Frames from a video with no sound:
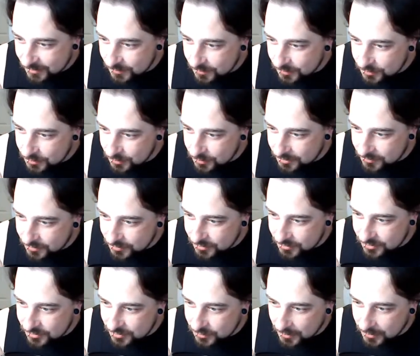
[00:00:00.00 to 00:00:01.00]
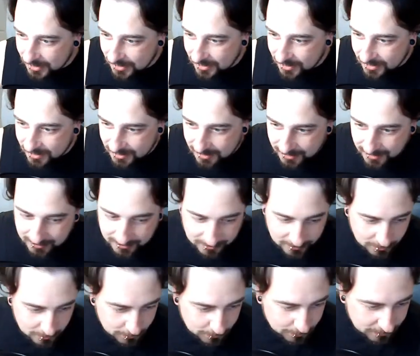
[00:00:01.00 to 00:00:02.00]
The neurodivergent dweller.
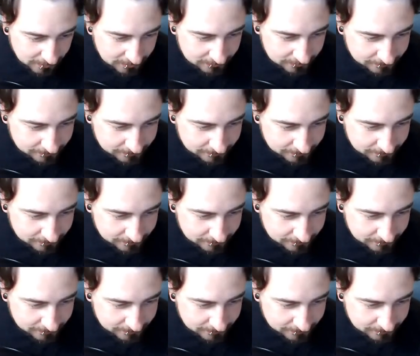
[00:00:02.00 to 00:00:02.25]
Hello.